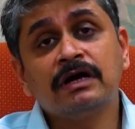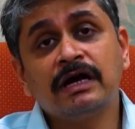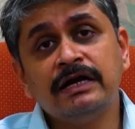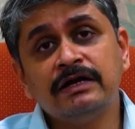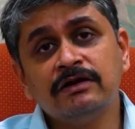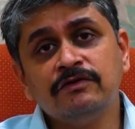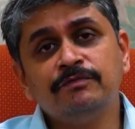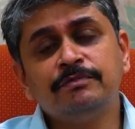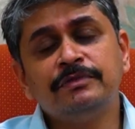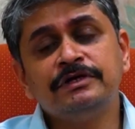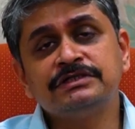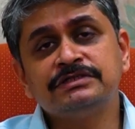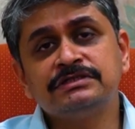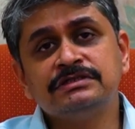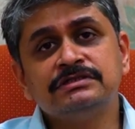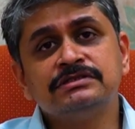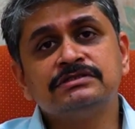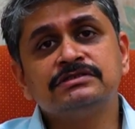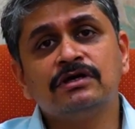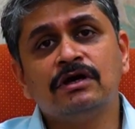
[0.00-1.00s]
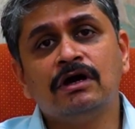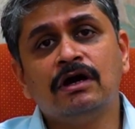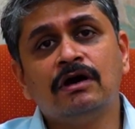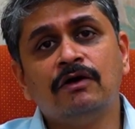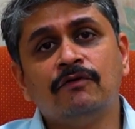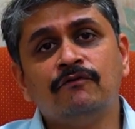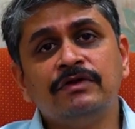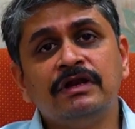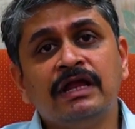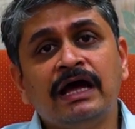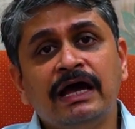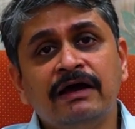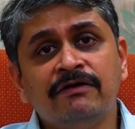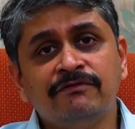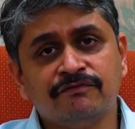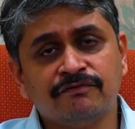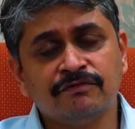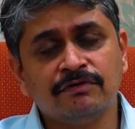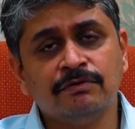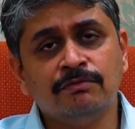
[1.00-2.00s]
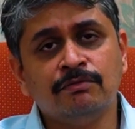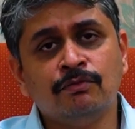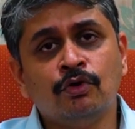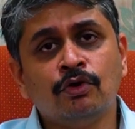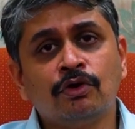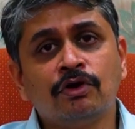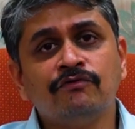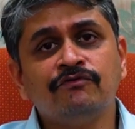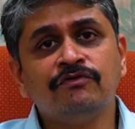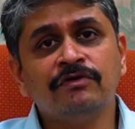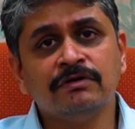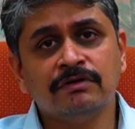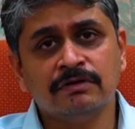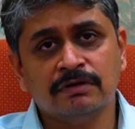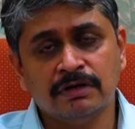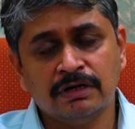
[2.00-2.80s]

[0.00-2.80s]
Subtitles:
kind of patients will have more of a